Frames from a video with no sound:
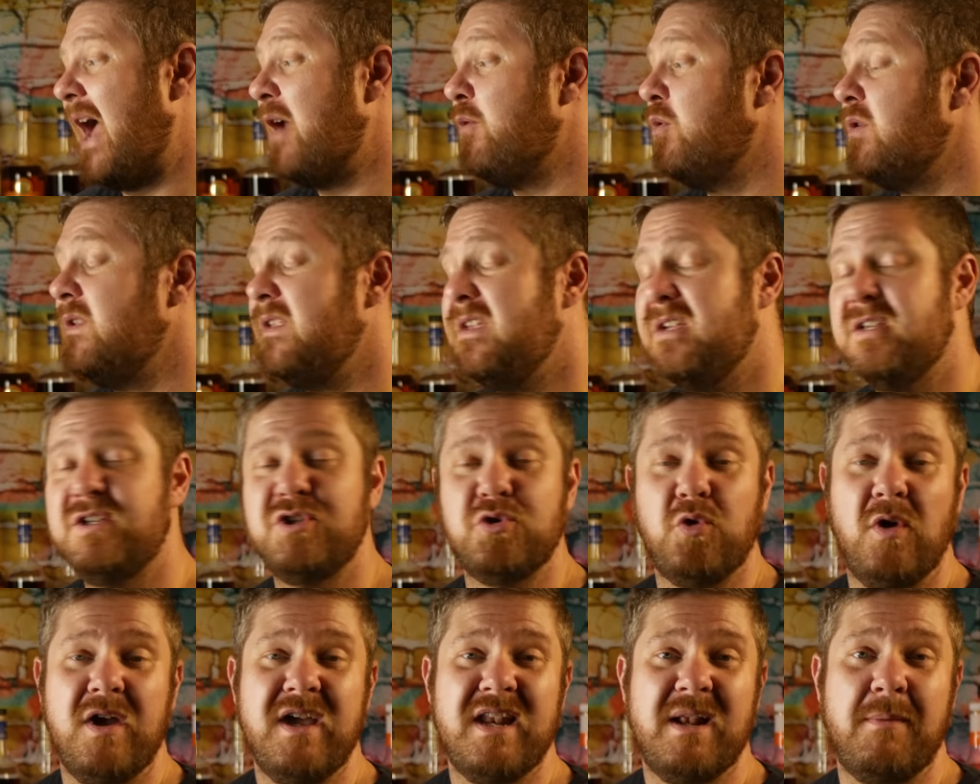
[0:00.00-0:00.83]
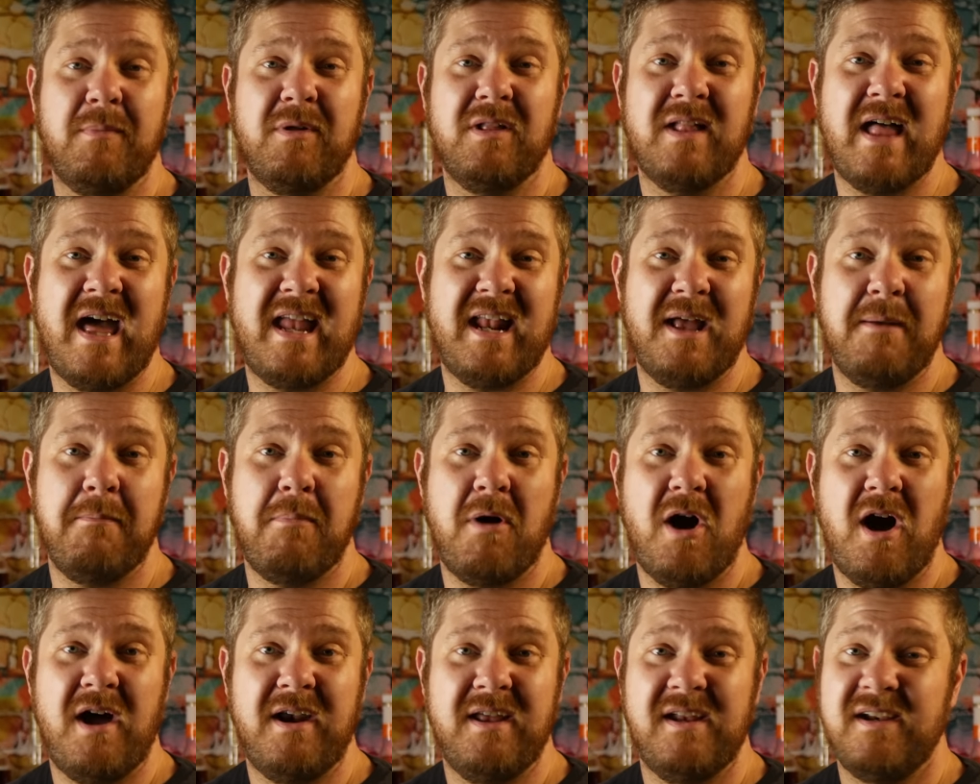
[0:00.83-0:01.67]
I really enjoy it. I'm glad I
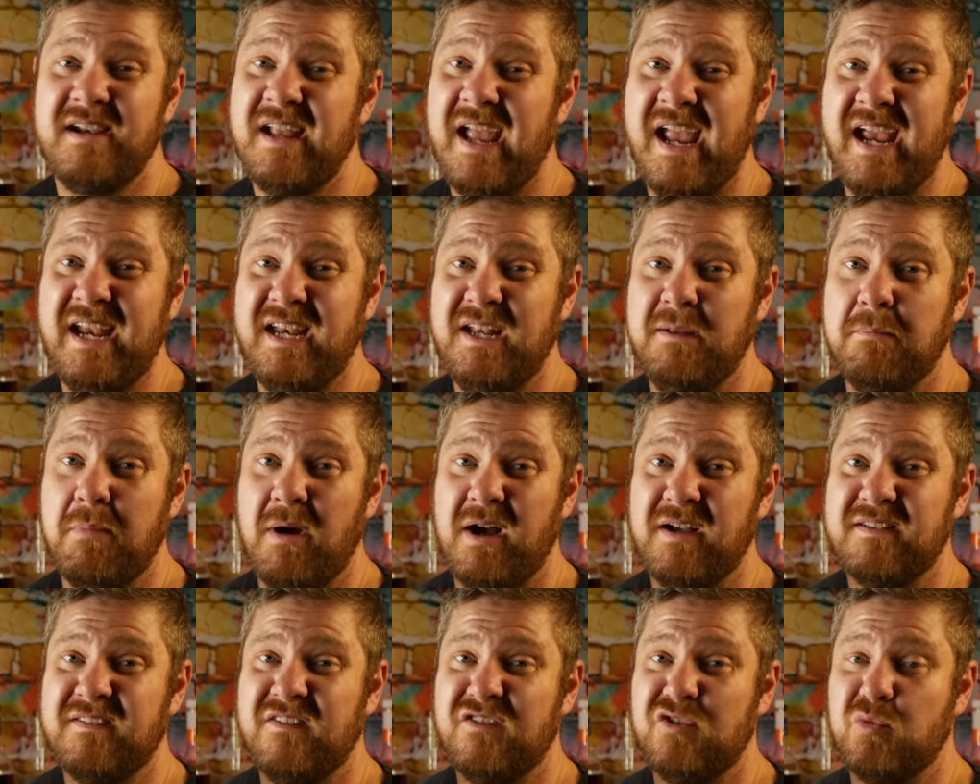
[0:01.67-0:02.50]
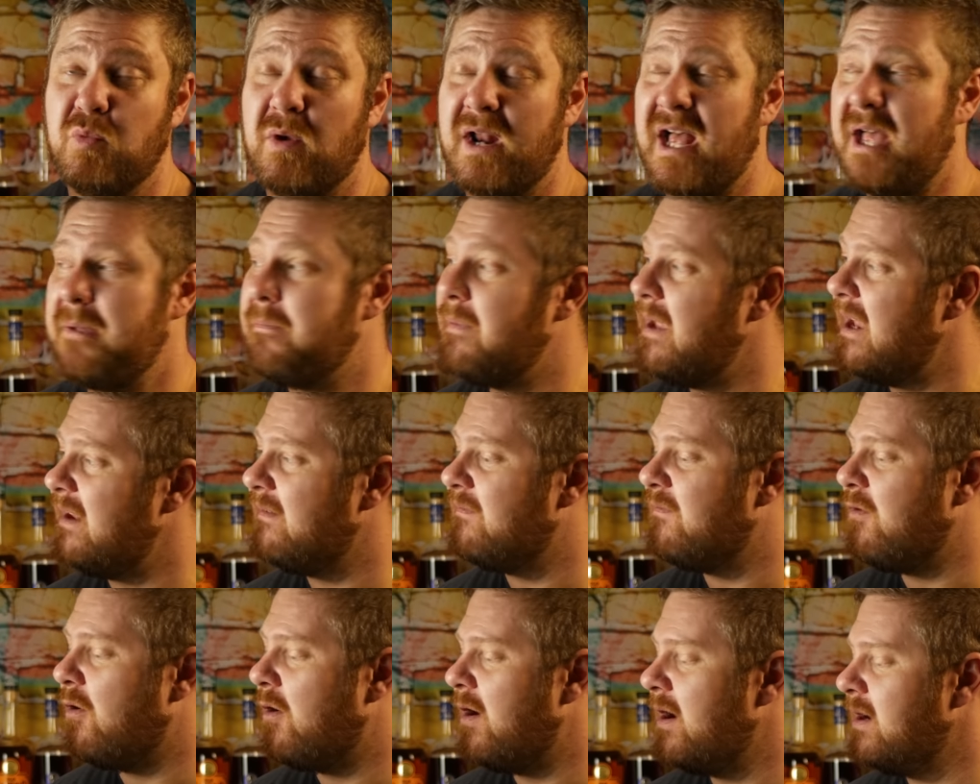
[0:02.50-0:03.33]
bought it. $80 is what I paid
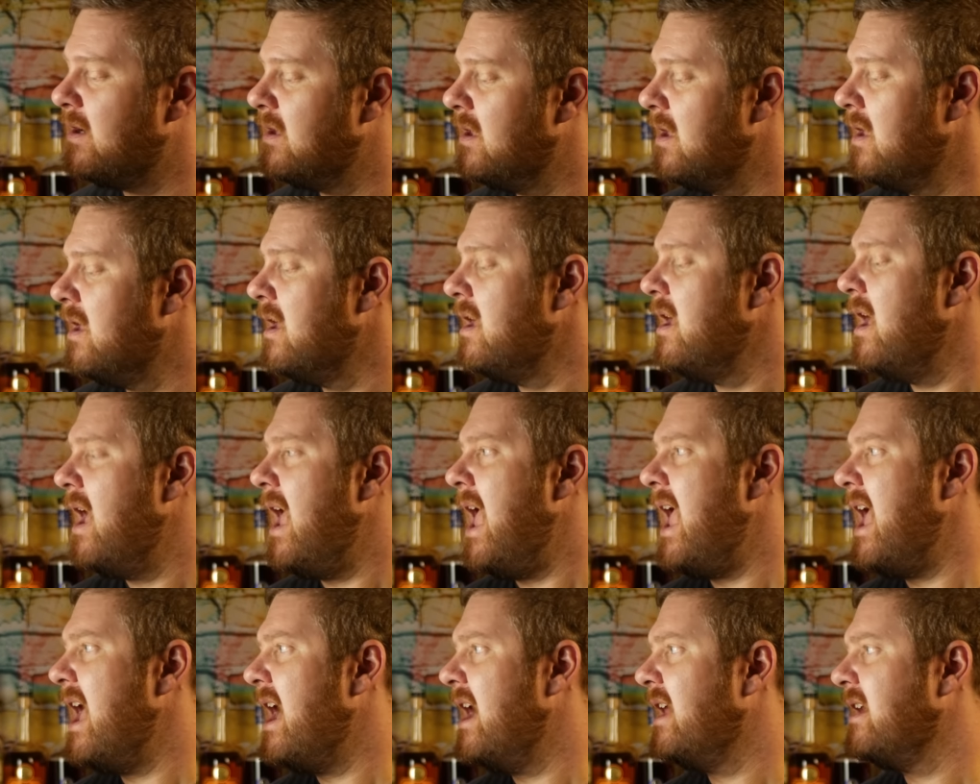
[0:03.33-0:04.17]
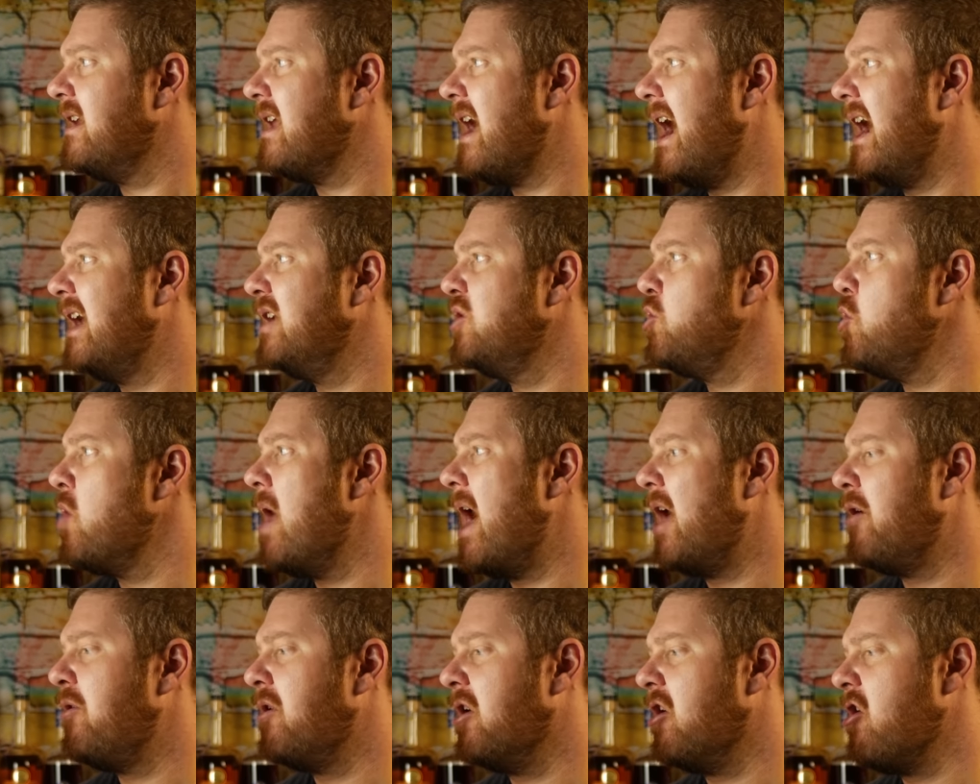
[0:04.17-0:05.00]
for it, and I do
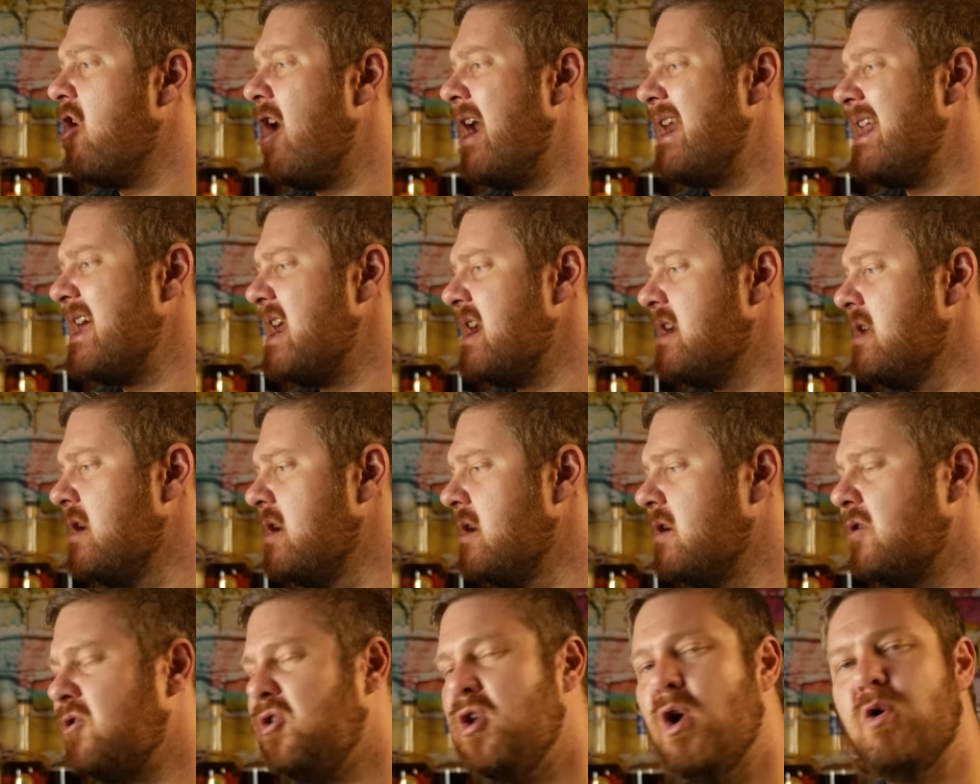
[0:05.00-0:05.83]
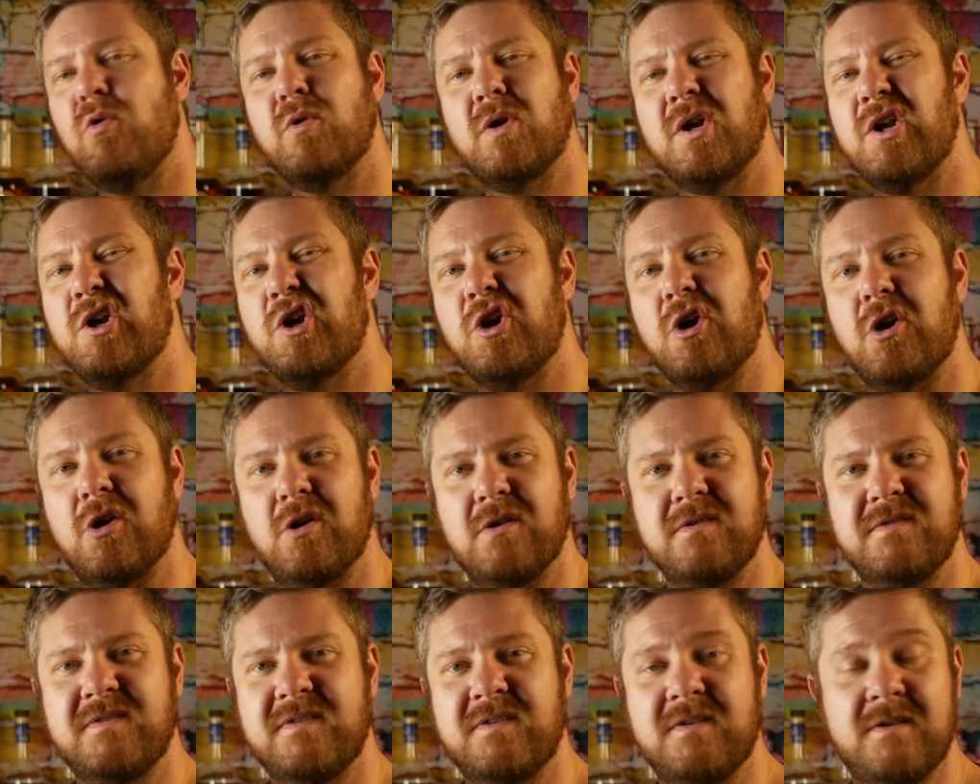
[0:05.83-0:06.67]
not regret it. No
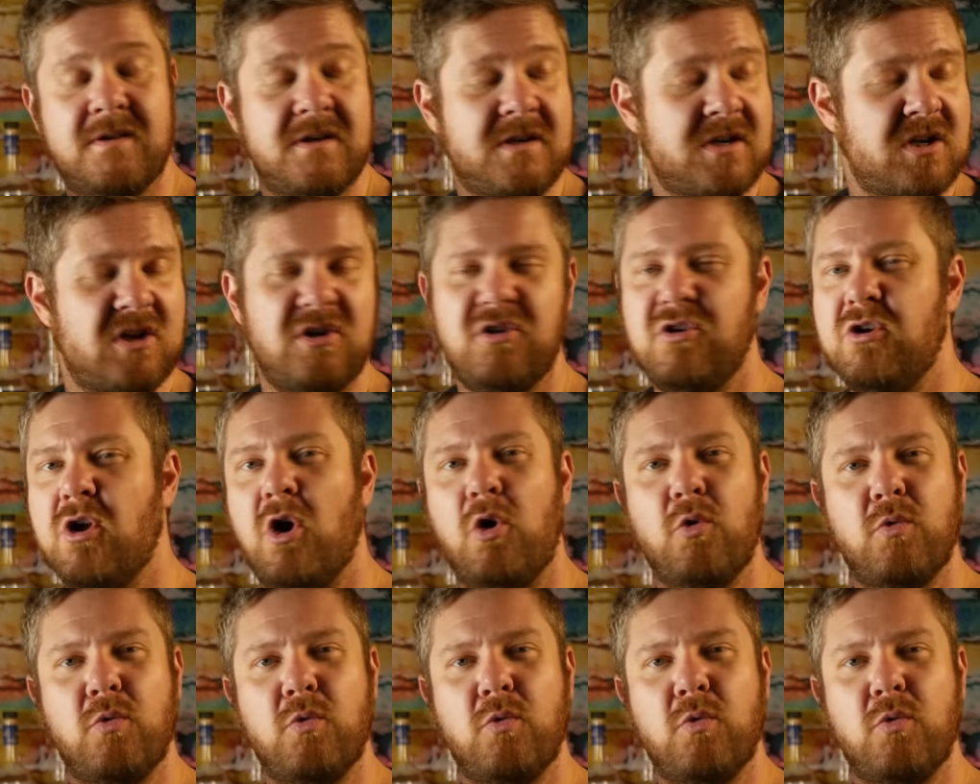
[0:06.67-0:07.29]
regrets. No